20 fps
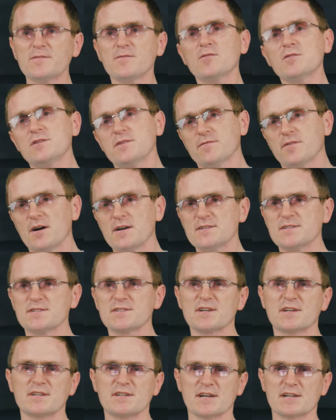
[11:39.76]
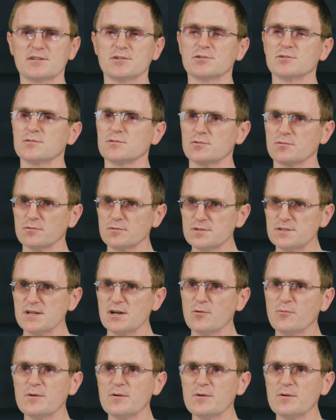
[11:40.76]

for devices connected to the router,